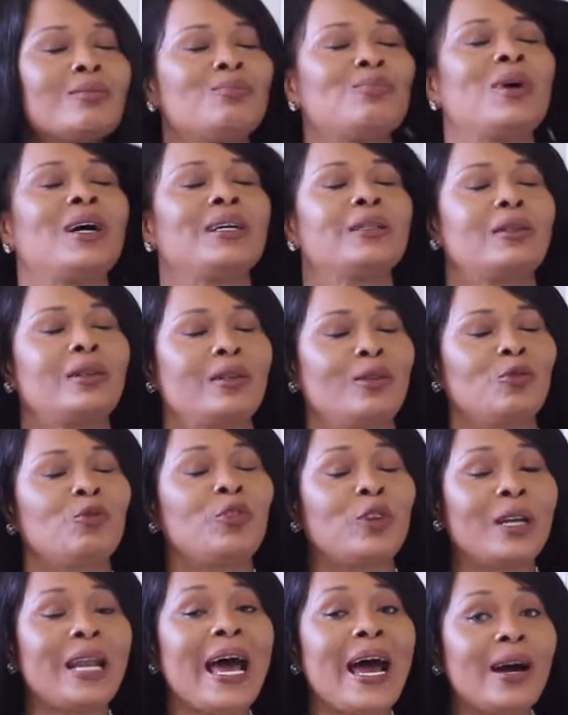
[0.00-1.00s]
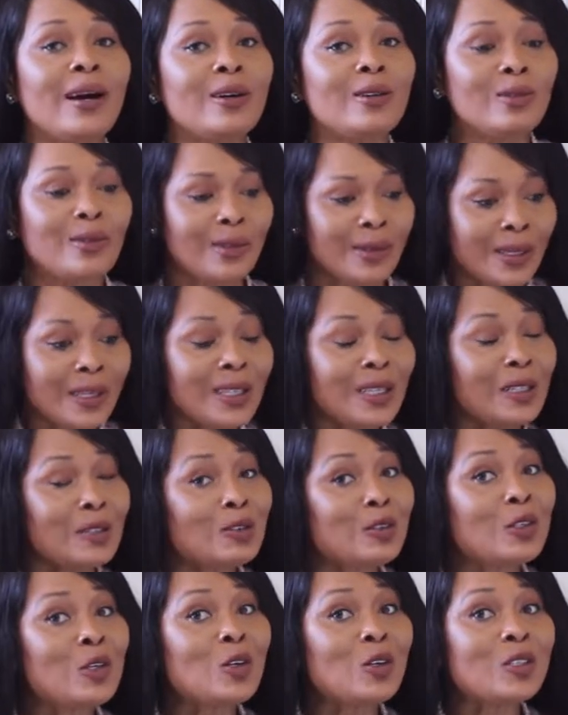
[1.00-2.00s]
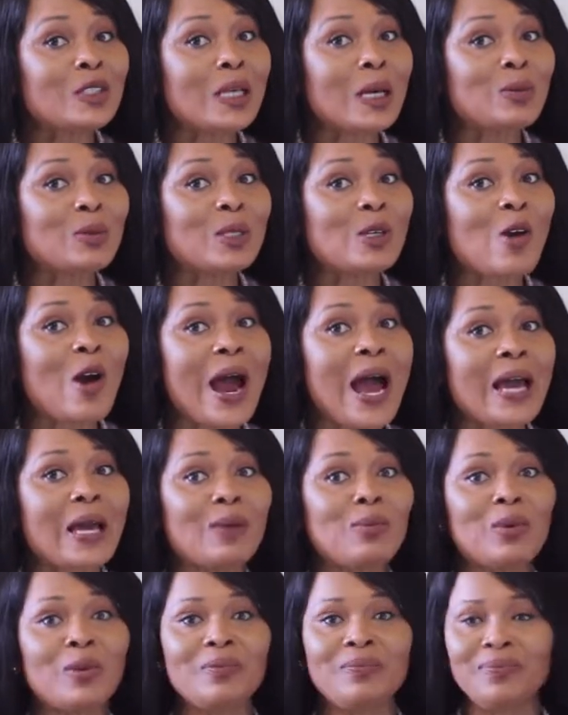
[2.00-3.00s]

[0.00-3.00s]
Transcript: But for now, do subscribe.